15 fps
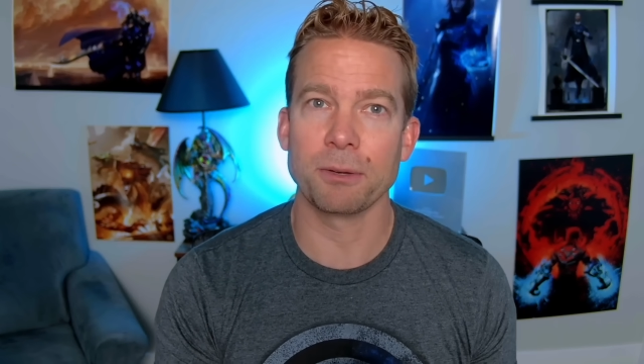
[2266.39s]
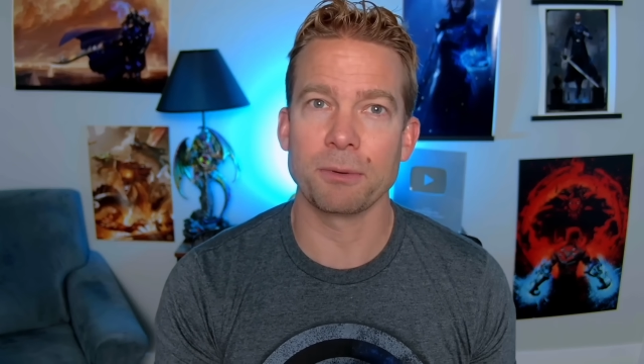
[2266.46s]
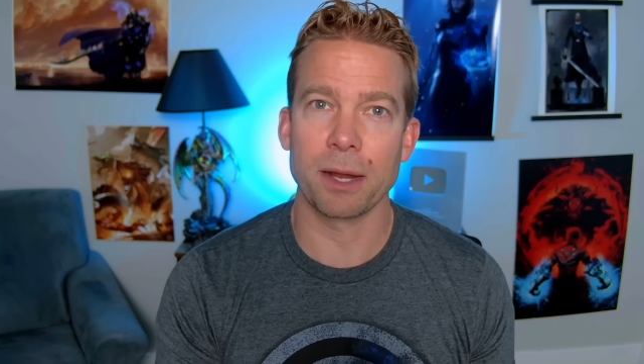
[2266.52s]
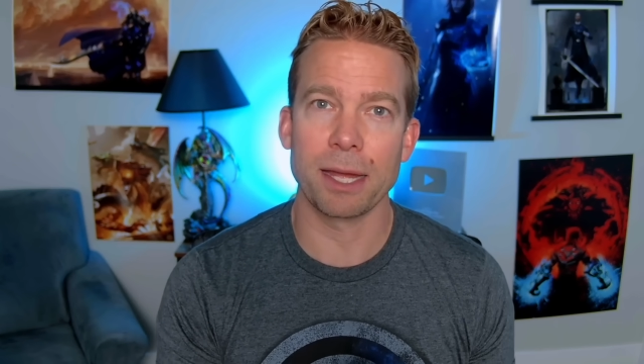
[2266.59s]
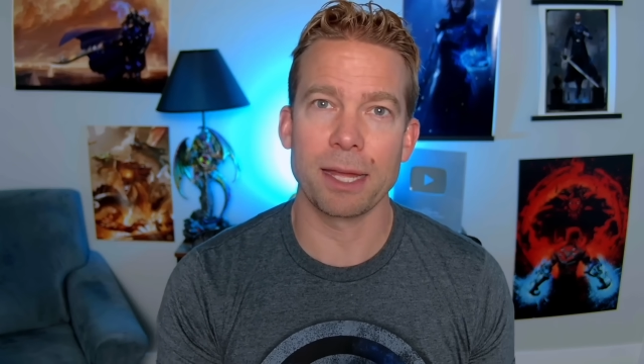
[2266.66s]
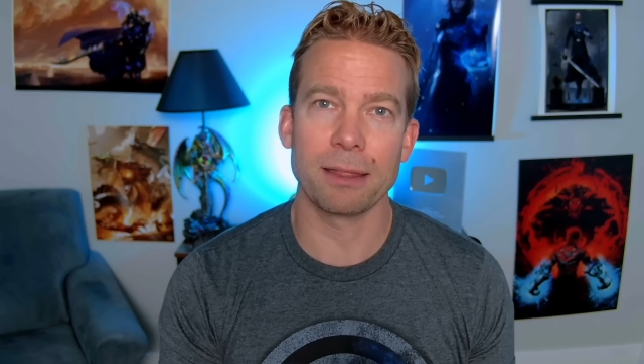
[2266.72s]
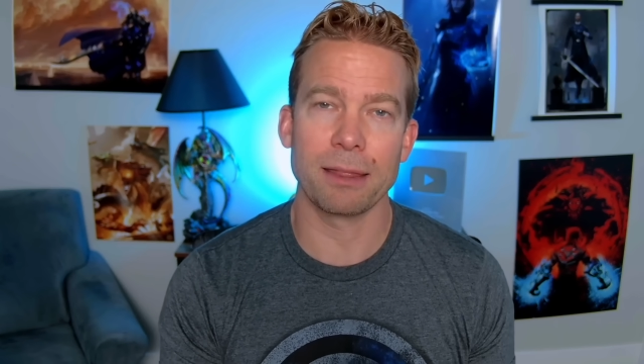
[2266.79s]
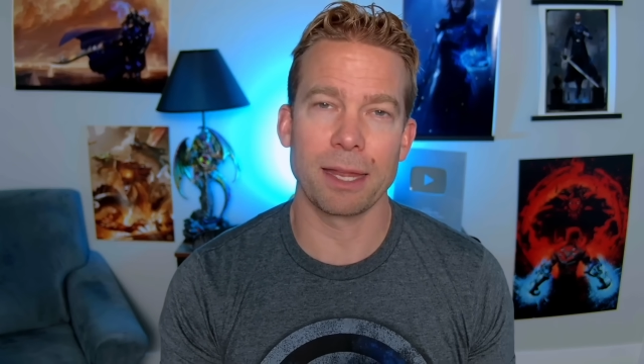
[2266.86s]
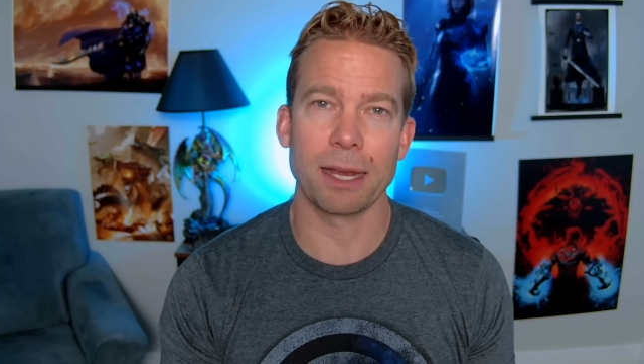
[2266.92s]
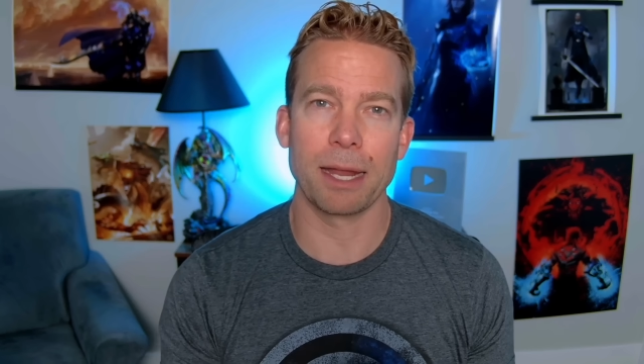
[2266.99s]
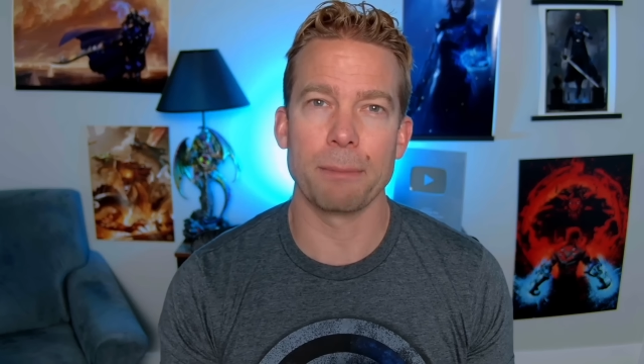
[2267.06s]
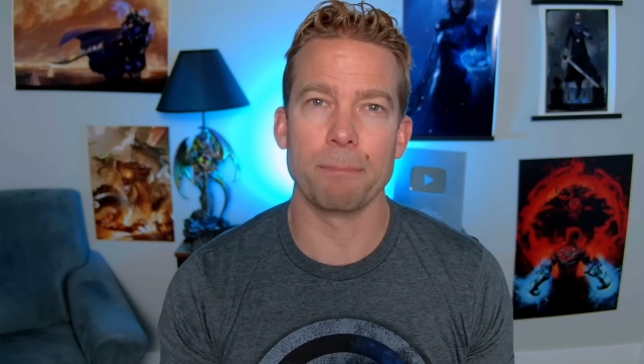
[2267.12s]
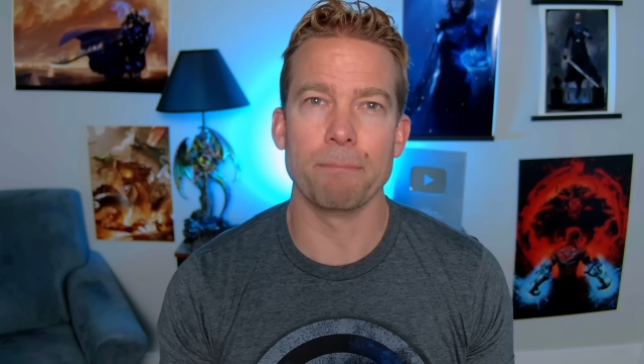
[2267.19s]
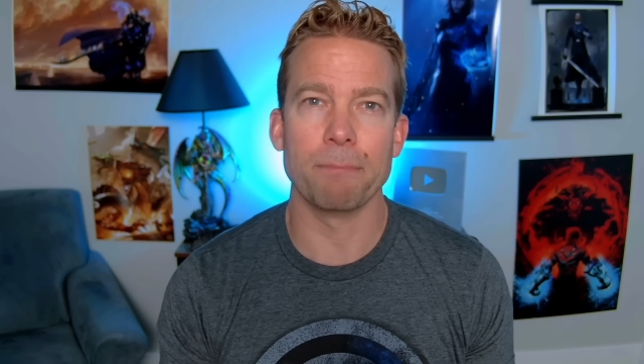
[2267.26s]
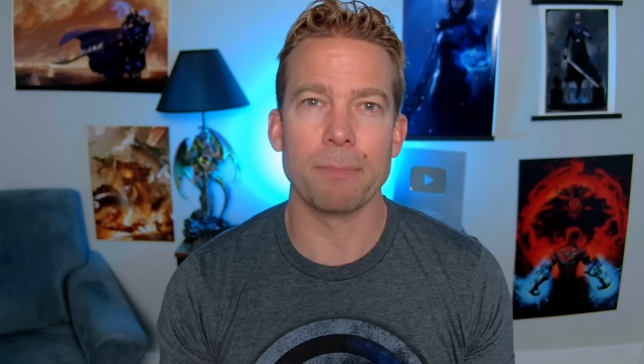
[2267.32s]
right, then
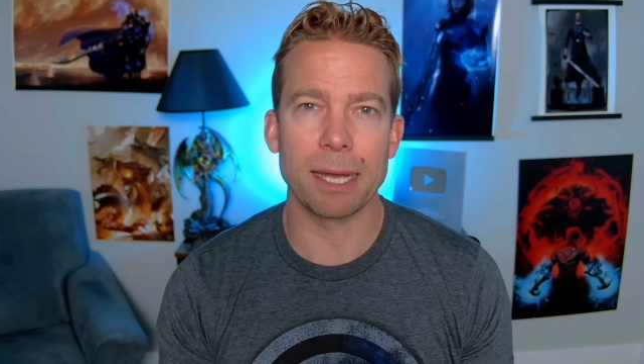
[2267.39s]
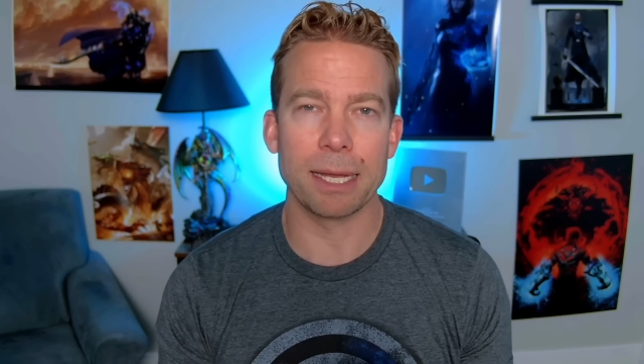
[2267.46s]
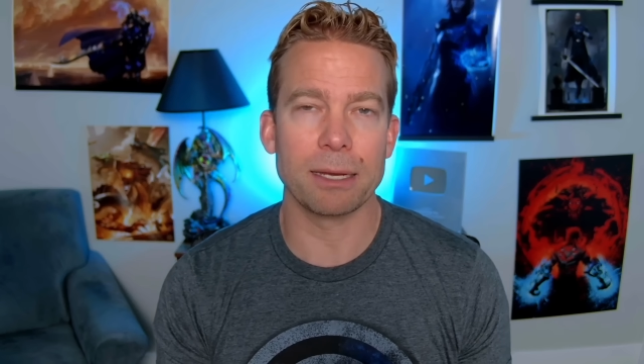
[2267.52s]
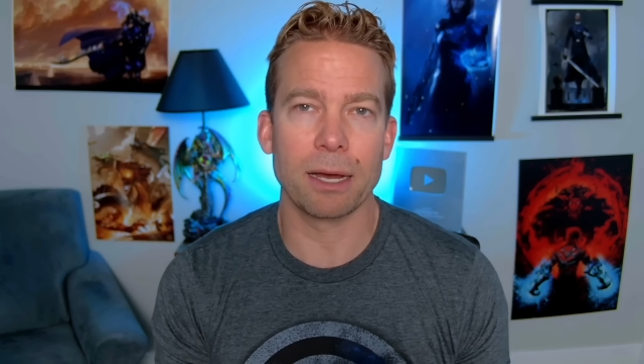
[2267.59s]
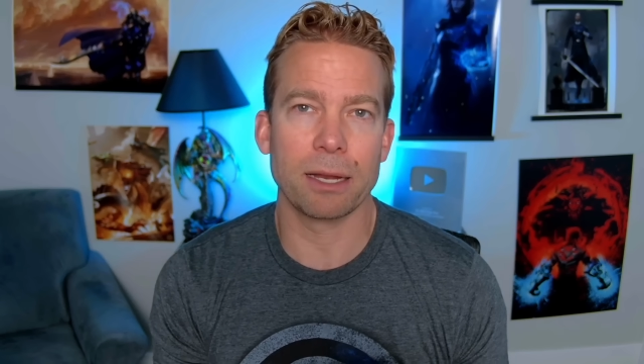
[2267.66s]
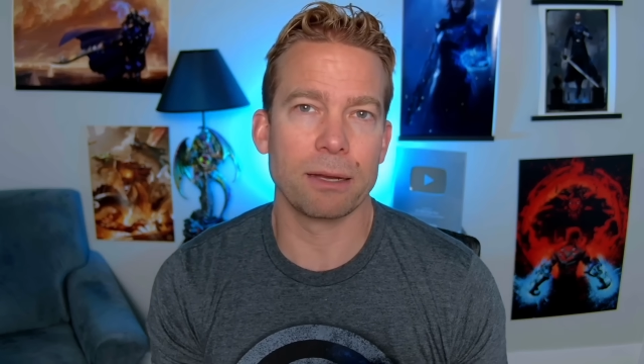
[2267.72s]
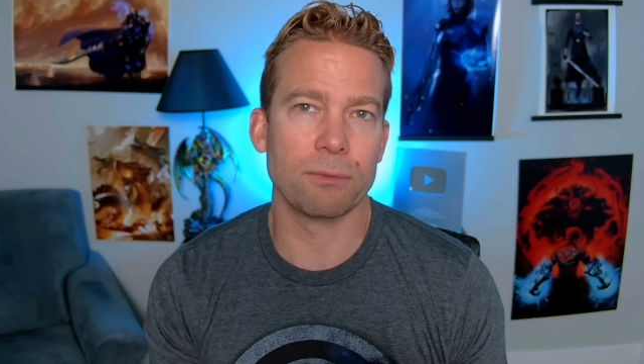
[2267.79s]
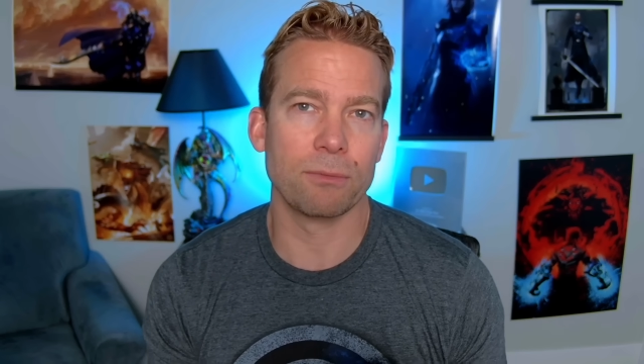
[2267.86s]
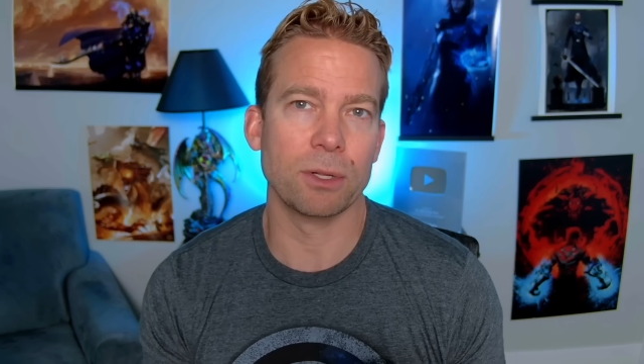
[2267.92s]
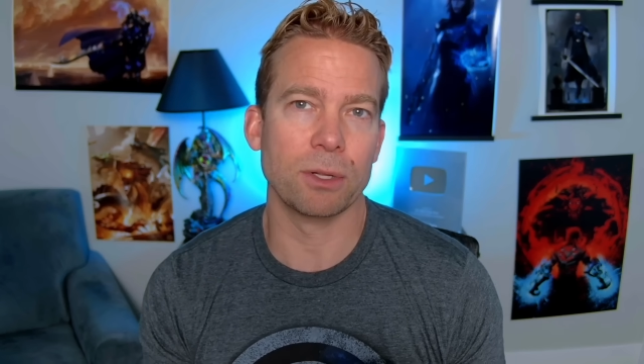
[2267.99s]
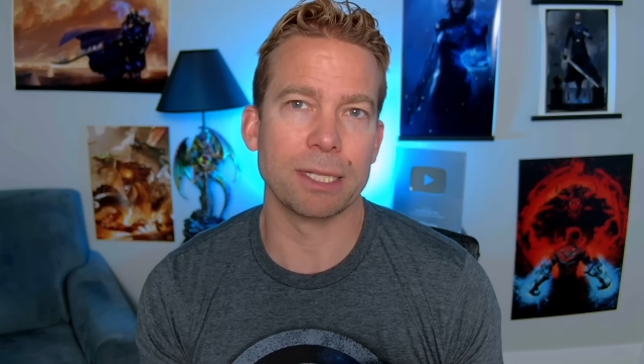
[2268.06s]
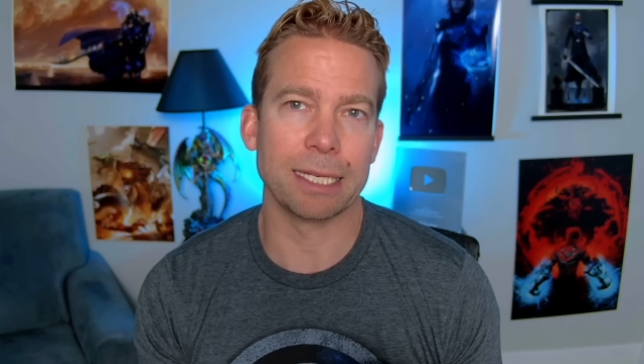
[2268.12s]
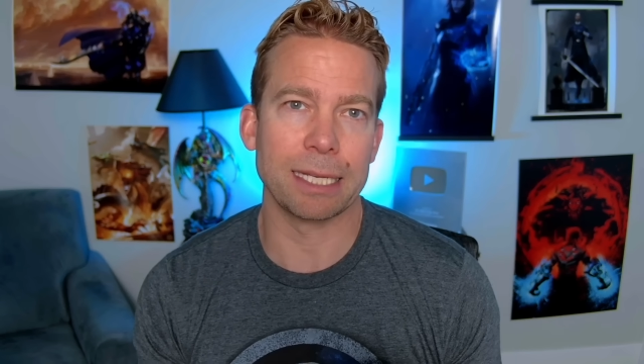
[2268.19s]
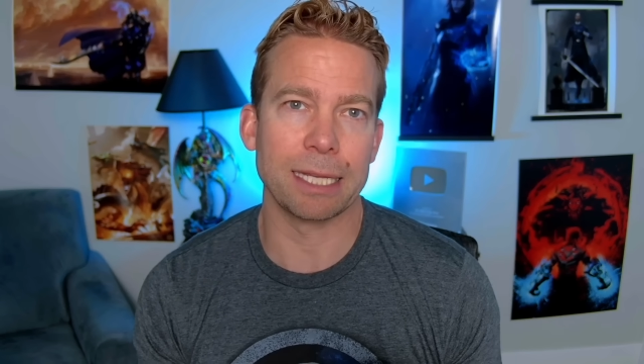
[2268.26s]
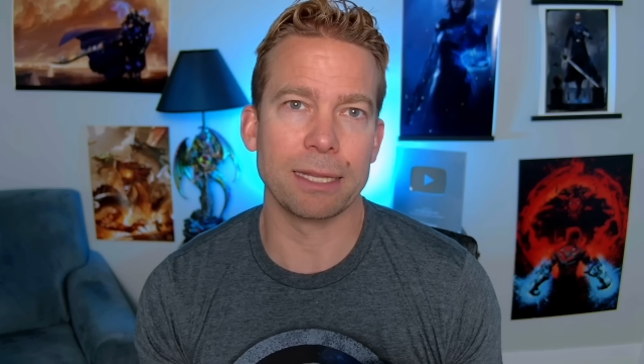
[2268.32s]
I might not
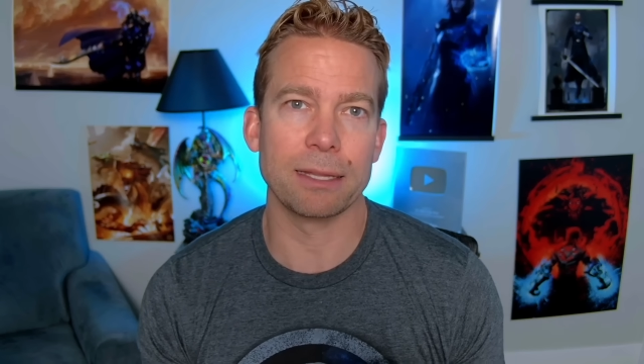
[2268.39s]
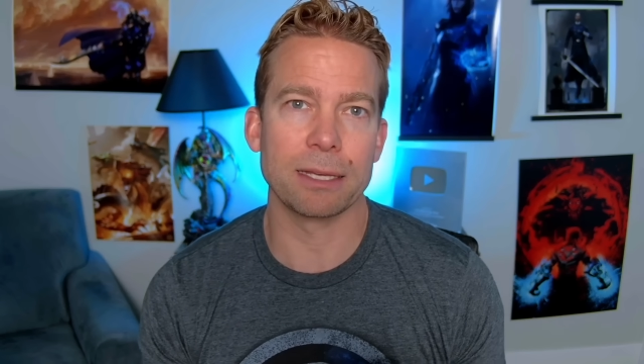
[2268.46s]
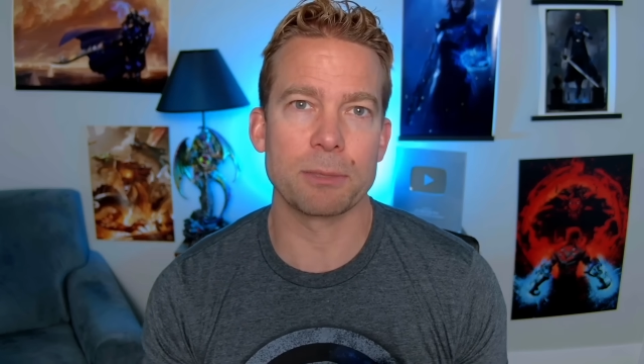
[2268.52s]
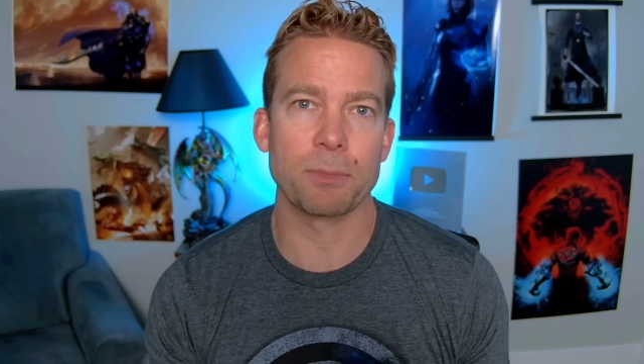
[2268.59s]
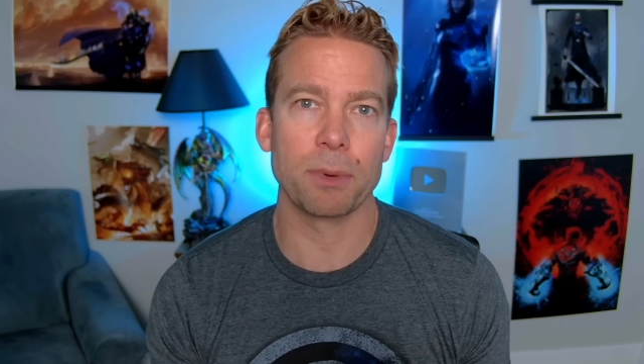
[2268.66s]
really need this,